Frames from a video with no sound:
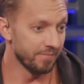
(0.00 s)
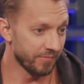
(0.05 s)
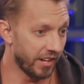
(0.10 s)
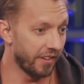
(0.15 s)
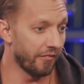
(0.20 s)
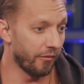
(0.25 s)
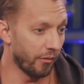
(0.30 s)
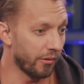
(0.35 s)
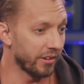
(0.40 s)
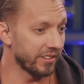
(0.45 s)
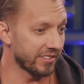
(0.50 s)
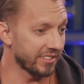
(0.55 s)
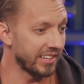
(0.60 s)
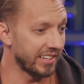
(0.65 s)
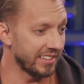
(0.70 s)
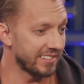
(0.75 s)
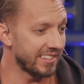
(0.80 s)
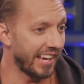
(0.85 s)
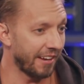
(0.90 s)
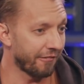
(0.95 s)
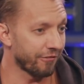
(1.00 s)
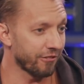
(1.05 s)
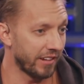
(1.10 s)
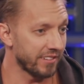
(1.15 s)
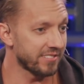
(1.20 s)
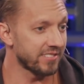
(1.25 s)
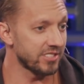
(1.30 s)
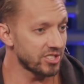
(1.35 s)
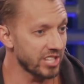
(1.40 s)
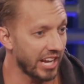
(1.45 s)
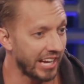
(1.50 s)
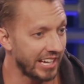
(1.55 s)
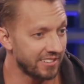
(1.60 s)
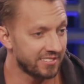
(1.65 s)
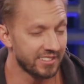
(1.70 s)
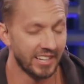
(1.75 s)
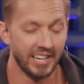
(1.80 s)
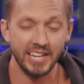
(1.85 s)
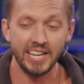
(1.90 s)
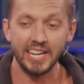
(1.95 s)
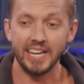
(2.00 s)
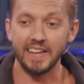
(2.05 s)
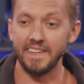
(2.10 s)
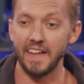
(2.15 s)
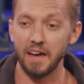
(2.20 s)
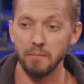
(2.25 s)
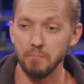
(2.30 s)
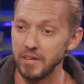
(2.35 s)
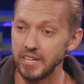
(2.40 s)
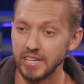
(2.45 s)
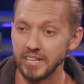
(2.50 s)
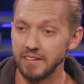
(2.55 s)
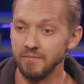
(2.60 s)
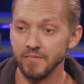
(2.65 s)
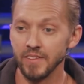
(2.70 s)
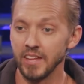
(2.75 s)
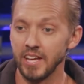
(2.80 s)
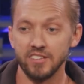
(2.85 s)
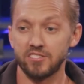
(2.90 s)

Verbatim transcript: uh, what it's going to take for us to change in that minute.